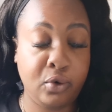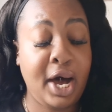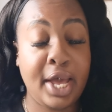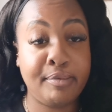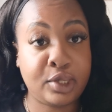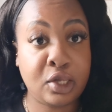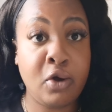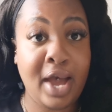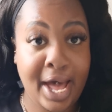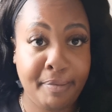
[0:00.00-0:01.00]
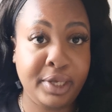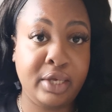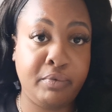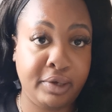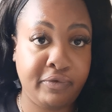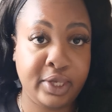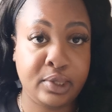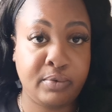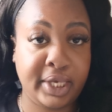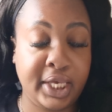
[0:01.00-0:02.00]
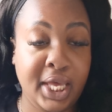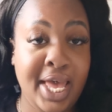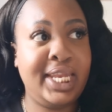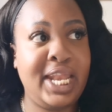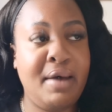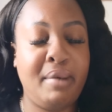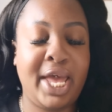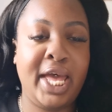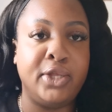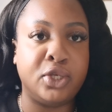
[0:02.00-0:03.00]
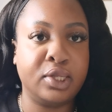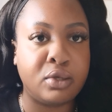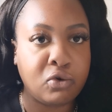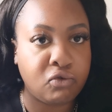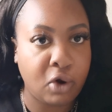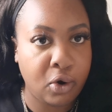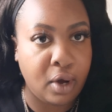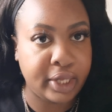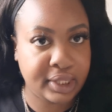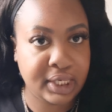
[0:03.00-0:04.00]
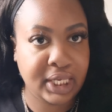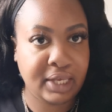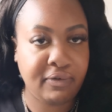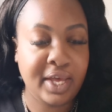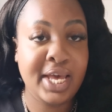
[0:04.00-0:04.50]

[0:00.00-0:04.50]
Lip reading: But I am so happy with this wig. I can let my hair just grow underneath.